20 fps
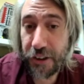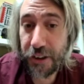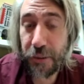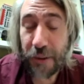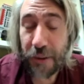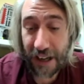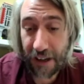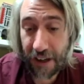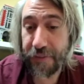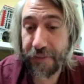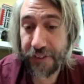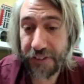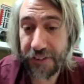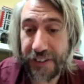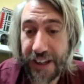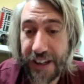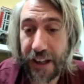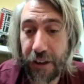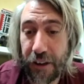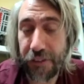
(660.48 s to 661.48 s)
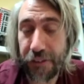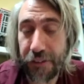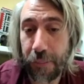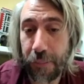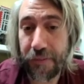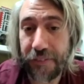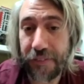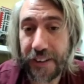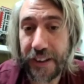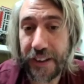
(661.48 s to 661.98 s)
have to stay on top
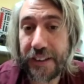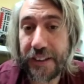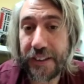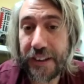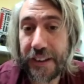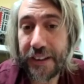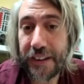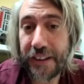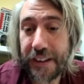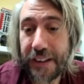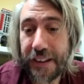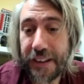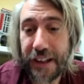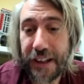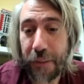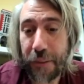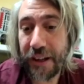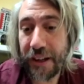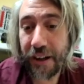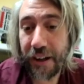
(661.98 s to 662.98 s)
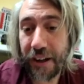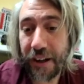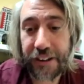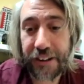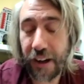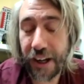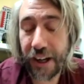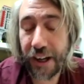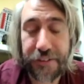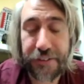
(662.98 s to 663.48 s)
of it. You know, I mean, I
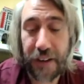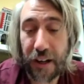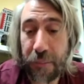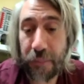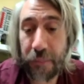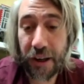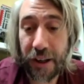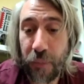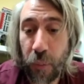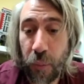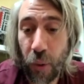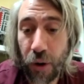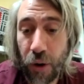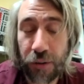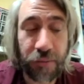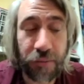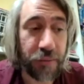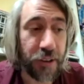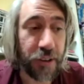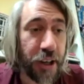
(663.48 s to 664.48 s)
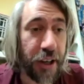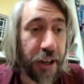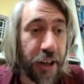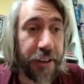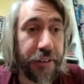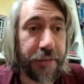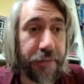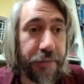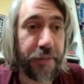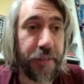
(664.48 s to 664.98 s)
I developed my one kind of
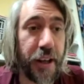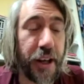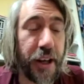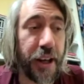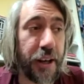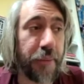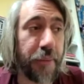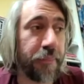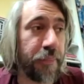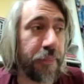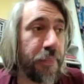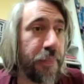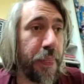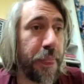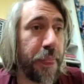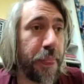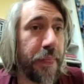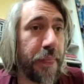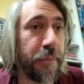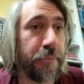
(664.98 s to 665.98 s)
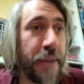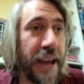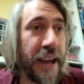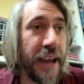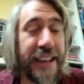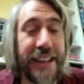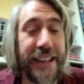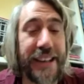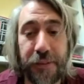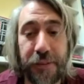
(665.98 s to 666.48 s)
um,
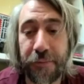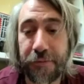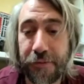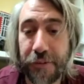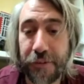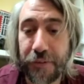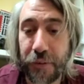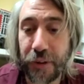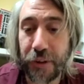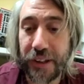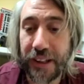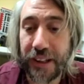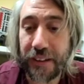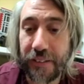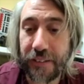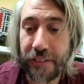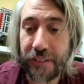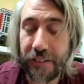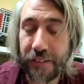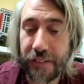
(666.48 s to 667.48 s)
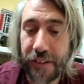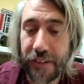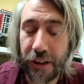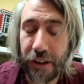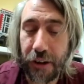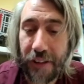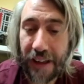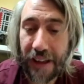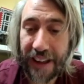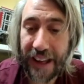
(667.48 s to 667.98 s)
mechanism for avoiding you
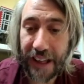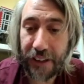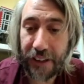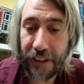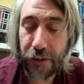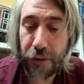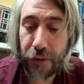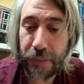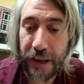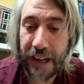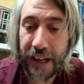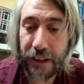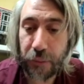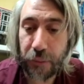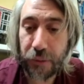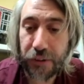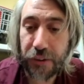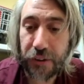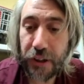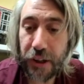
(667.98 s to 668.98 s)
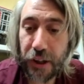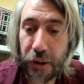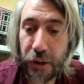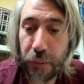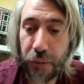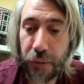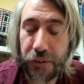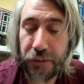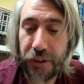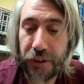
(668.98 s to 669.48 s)
know that getting too bad was
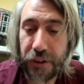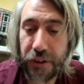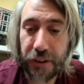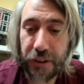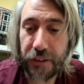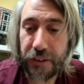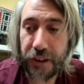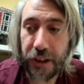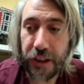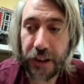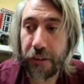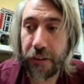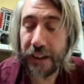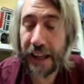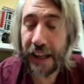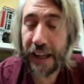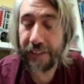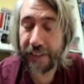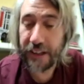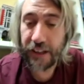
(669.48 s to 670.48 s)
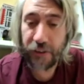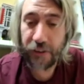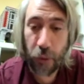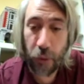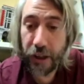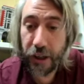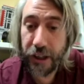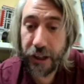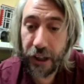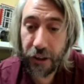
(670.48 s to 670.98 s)
was to you know get the kids
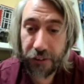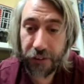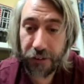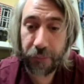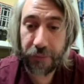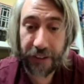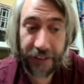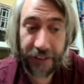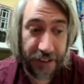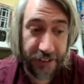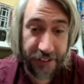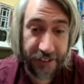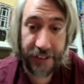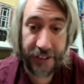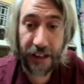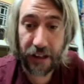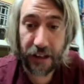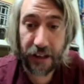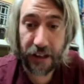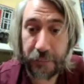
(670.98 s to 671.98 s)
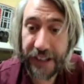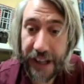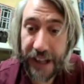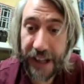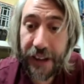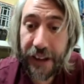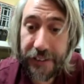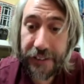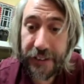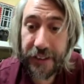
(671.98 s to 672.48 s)
working on something and then sit down at my
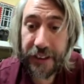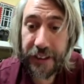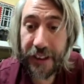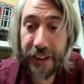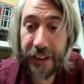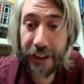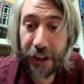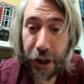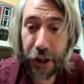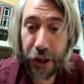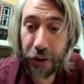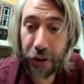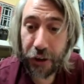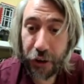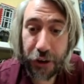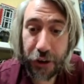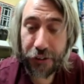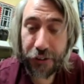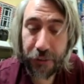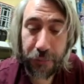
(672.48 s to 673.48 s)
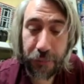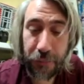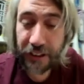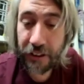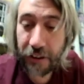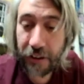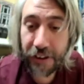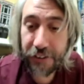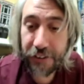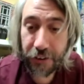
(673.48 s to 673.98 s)
desk mm-hmm. and look at something
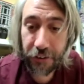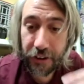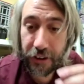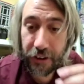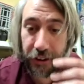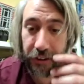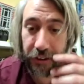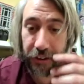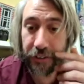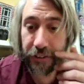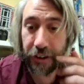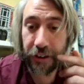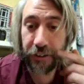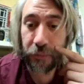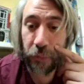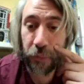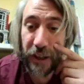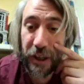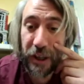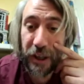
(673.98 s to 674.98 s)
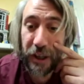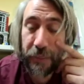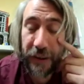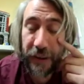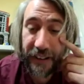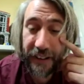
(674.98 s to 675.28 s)
nice on the on on wikipedia